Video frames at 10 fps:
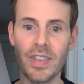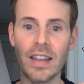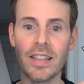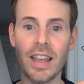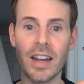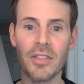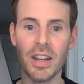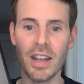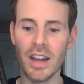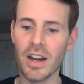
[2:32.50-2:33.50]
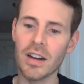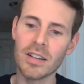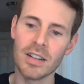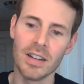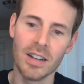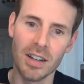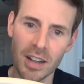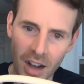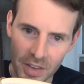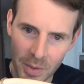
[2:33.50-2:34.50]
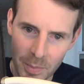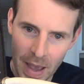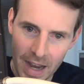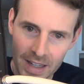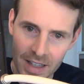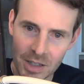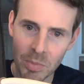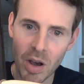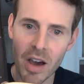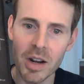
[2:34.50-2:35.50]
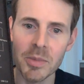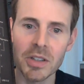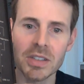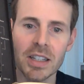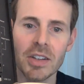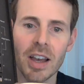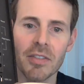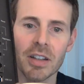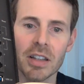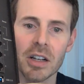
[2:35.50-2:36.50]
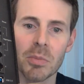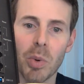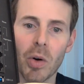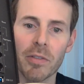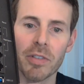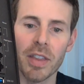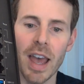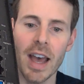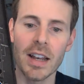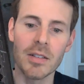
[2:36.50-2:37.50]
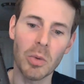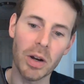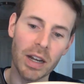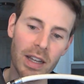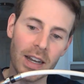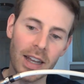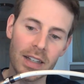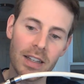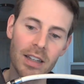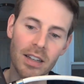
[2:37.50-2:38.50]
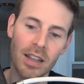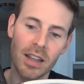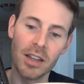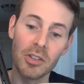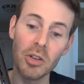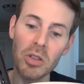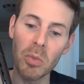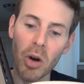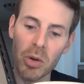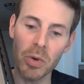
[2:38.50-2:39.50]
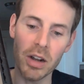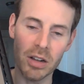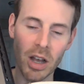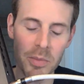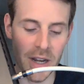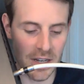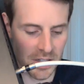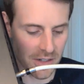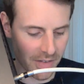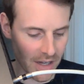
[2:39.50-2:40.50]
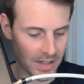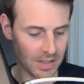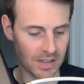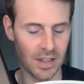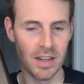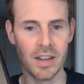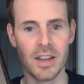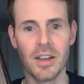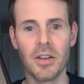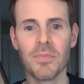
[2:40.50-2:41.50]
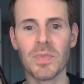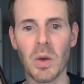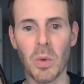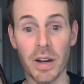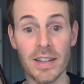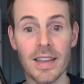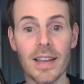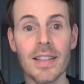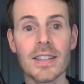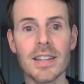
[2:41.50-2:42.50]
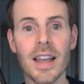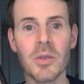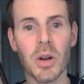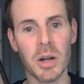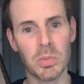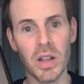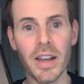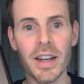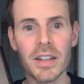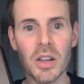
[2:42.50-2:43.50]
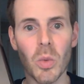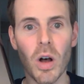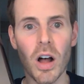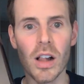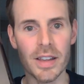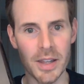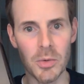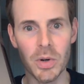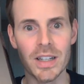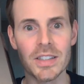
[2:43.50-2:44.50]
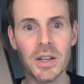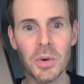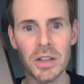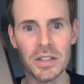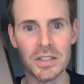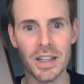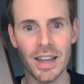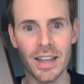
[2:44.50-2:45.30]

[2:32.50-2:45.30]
take the end of it here. On the back and the bottom, you'll see you have a little port for that. We're gonna connect it to the modem router combination device. We're gonna take this end, we're gonna plug it into the wall, and then we're gonna see what it looks